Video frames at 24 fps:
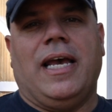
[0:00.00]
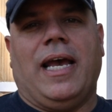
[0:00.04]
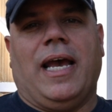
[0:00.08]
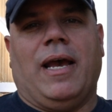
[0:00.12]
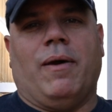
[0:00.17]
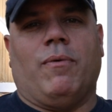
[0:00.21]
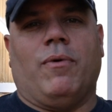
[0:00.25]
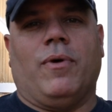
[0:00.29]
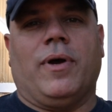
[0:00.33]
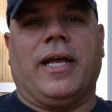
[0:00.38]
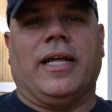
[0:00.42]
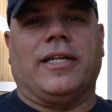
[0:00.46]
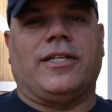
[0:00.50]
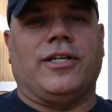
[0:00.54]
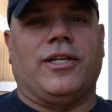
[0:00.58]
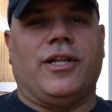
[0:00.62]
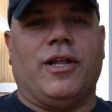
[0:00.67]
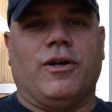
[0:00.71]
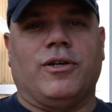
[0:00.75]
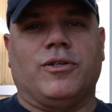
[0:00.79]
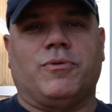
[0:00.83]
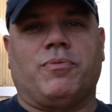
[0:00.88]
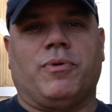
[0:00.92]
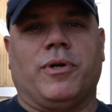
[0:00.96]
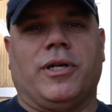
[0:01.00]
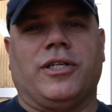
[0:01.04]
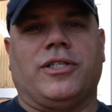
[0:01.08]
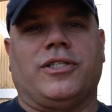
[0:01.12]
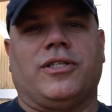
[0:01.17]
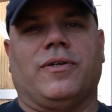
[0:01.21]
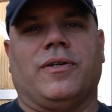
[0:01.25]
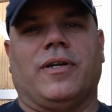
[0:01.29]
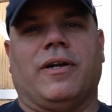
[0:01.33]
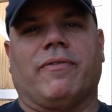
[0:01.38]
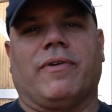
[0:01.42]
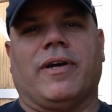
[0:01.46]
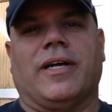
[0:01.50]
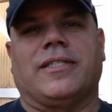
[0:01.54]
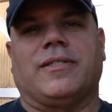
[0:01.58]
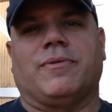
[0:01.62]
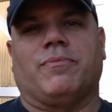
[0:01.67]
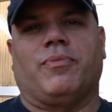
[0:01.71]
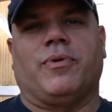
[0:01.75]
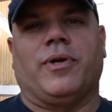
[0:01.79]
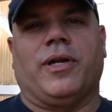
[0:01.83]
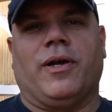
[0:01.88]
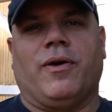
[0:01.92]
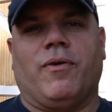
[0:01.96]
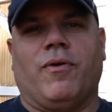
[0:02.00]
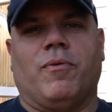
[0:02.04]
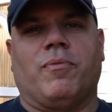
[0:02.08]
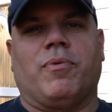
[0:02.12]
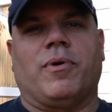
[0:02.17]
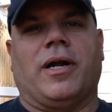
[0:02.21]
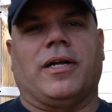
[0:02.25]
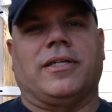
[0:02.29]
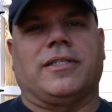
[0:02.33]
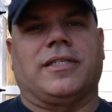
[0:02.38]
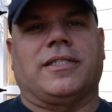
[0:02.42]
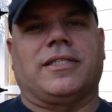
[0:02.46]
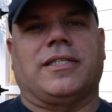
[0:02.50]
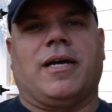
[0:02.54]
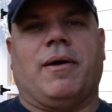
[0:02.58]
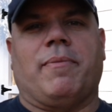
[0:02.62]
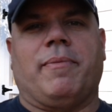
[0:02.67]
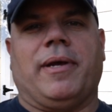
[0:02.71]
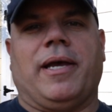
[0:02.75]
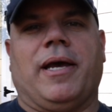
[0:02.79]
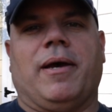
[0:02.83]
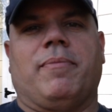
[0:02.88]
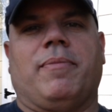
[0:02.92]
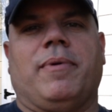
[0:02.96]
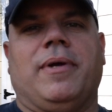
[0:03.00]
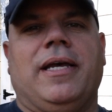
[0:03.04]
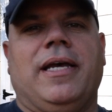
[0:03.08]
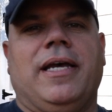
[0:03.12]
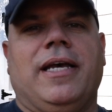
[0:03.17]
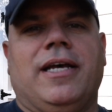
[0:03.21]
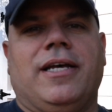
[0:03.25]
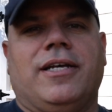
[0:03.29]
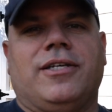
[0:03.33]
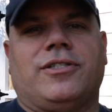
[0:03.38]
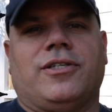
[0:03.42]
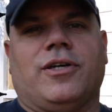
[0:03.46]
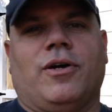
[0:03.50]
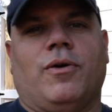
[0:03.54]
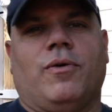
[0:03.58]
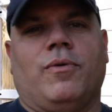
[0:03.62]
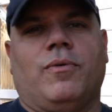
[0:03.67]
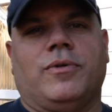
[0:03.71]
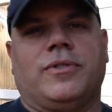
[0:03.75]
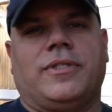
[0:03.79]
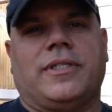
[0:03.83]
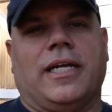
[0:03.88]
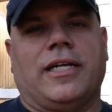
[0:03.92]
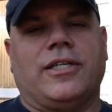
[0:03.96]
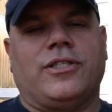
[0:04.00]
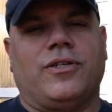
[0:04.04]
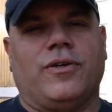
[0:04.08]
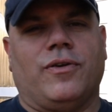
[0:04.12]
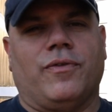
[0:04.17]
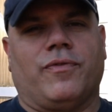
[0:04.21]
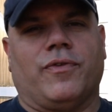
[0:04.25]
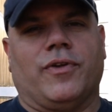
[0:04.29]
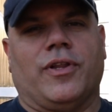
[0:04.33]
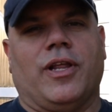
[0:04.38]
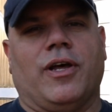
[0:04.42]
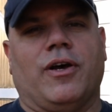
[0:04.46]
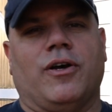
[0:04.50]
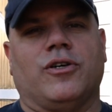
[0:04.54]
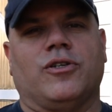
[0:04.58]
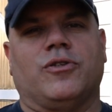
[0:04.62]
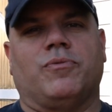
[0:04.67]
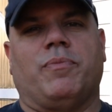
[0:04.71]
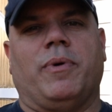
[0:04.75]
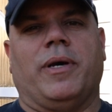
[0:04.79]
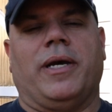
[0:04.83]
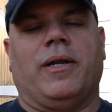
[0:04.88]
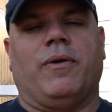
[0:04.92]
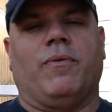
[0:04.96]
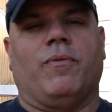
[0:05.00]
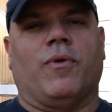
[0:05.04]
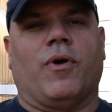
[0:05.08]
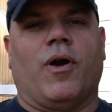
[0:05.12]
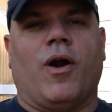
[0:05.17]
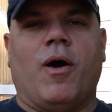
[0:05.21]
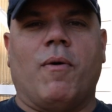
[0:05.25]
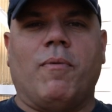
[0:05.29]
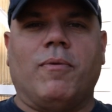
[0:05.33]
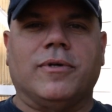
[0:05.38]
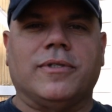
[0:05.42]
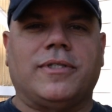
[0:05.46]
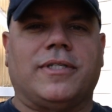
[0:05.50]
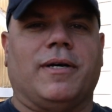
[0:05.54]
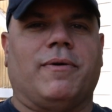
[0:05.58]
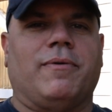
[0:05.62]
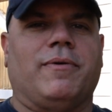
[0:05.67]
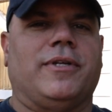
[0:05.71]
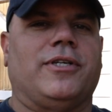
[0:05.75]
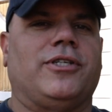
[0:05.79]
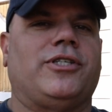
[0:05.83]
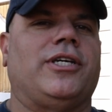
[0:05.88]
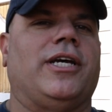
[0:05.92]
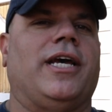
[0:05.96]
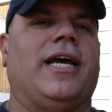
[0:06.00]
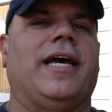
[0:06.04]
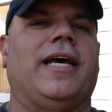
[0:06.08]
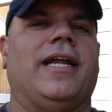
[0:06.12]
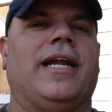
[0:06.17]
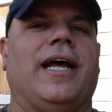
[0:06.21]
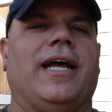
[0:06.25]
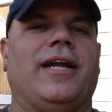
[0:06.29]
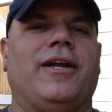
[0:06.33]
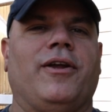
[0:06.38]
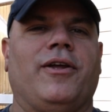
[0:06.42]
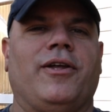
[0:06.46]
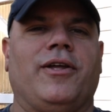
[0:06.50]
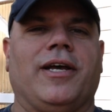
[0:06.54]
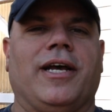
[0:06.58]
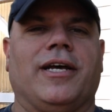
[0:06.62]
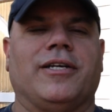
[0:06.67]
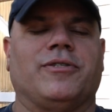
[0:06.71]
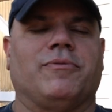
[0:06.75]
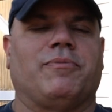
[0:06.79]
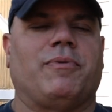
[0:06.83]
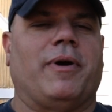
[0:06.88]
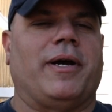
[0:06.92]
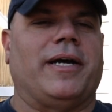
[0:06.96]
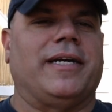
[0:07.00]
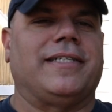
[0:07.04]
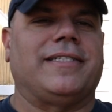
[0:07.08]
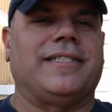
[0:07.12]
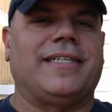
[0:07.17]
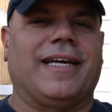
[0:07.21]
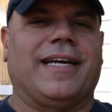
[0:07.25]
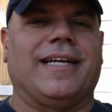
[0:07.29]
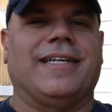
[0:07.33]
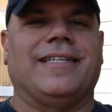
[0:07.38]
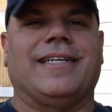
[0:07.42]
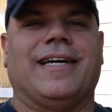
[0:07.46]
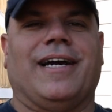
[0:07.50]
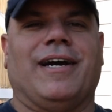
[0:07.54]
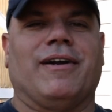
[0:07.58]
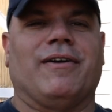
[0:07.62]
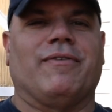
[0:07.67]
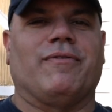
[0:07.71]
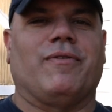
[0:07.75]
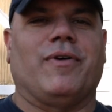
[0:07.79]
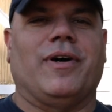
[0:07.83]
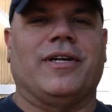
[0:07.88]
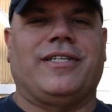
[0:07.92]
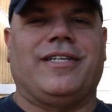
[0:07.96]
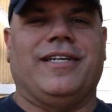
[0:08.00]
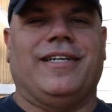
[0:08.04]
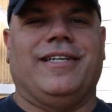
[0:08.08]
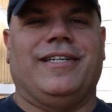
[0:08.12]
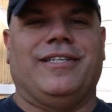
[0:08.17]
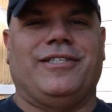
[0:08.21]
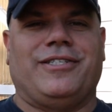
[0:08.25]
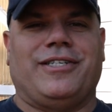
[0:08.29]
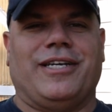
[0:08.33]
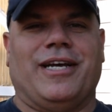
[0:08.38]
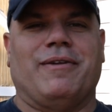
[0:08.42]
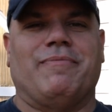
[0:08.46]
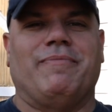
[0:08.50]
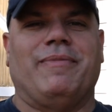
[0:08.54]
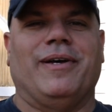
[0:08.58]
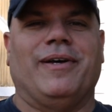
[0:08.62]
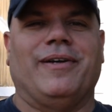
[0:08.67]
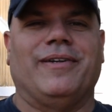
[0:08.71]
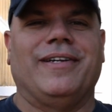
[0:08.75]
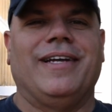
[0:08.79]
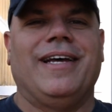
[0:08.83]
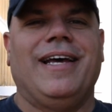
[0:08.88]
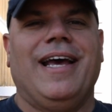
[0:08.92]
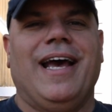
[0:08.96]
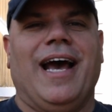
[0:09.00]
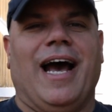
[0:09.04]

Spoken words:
and we'll get to those pretty soon. I've got some pretty cool projects coming up, so stay tuned for those. But we're almost done with the shed. I know you guys are probably sick and tired of watching the shed build.